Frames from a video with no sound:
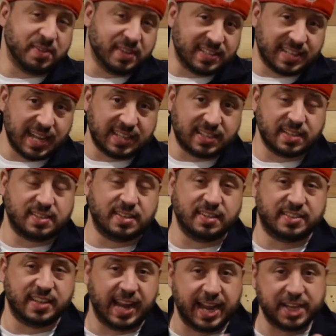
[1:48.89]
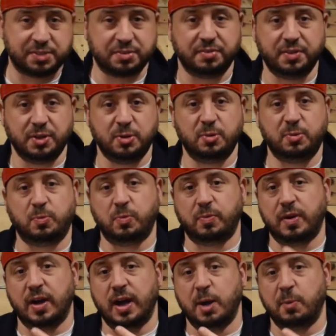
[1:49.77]
this takes us to today's review,
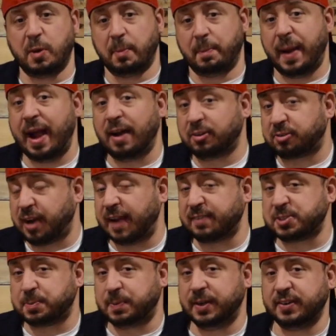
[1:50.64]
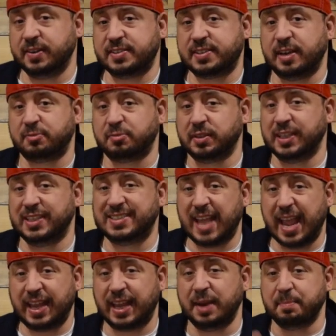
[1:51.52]
uh, where Barrell Craft Spirits have really
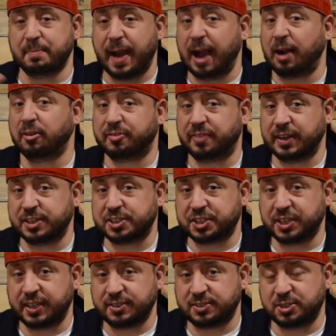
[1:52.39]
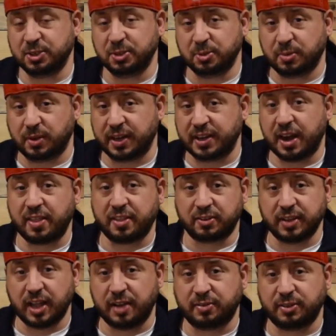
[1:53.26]
taken barrel finishing to another
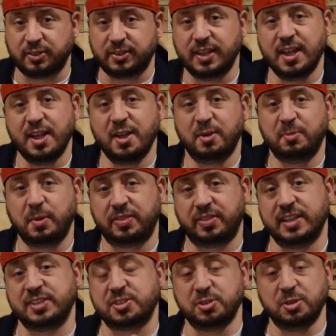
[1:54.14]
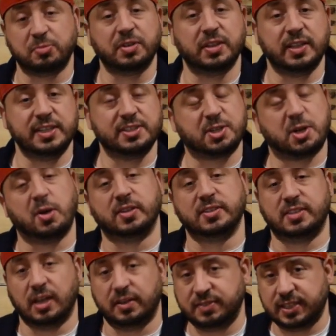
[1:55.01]
level with this new release
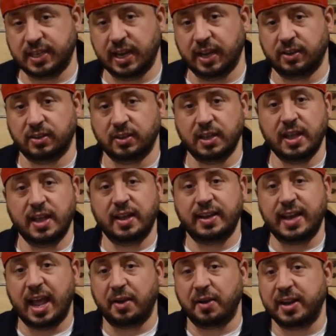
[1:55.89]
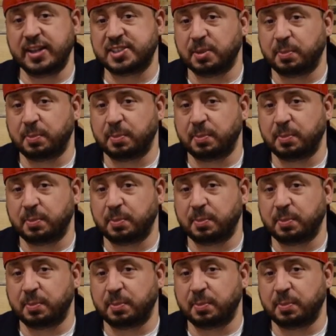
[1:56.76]
called Dovetail. Now, it is